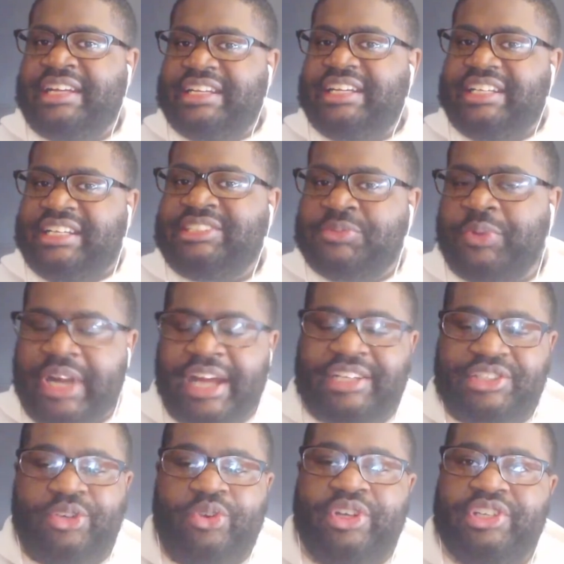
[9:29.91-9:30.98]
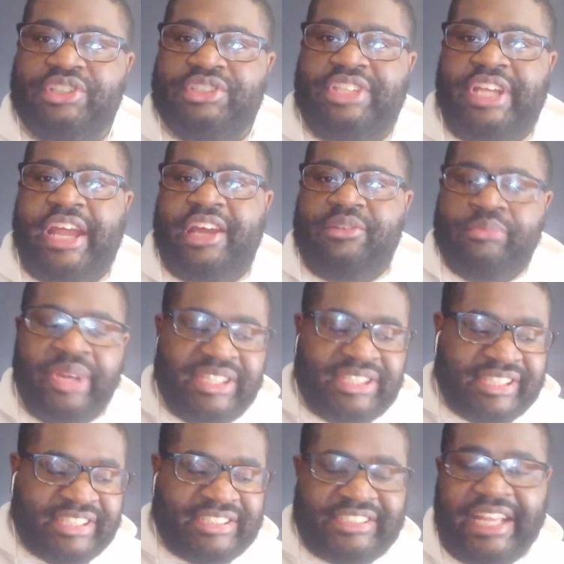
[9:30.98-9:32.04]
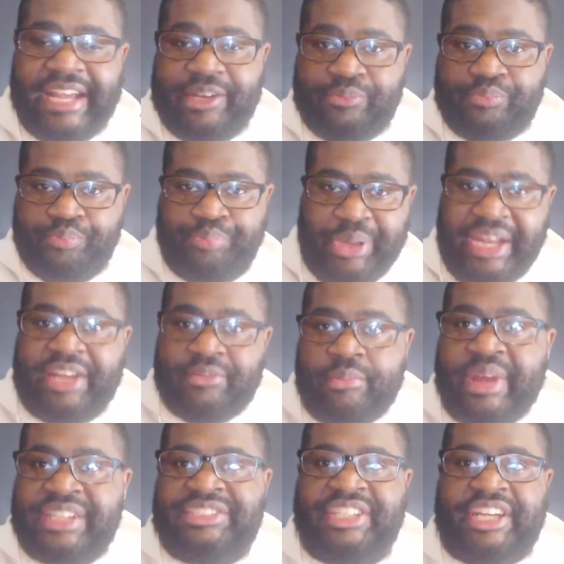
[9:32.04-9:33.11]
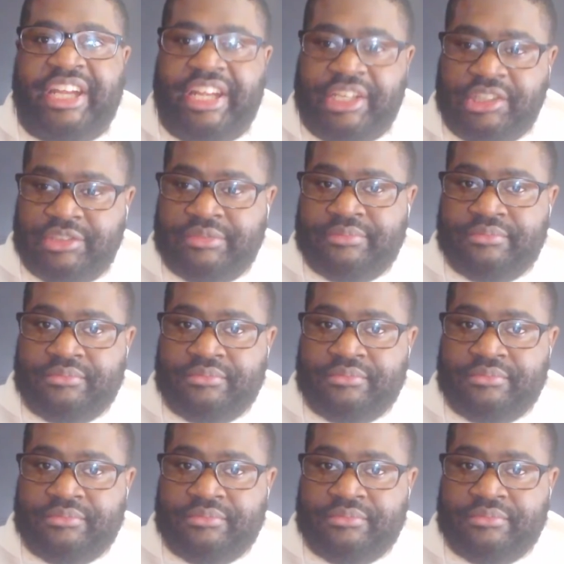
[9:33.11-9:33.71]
That's what I don't understand. Michigan State beat Michigan.